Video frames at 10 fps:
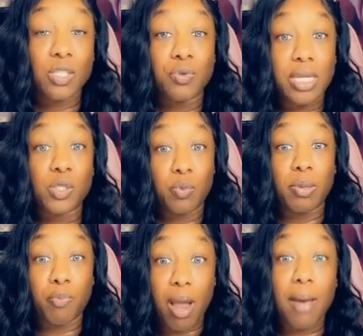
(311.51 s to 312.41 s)
You need to be
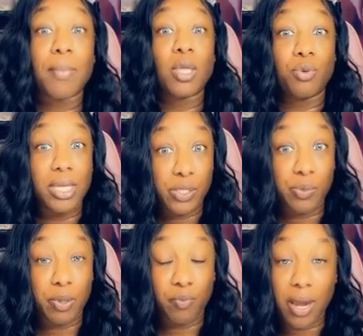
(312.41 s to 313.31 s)
prompt and you need to
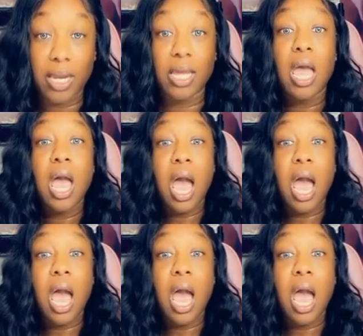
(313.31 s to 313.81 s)
be ready.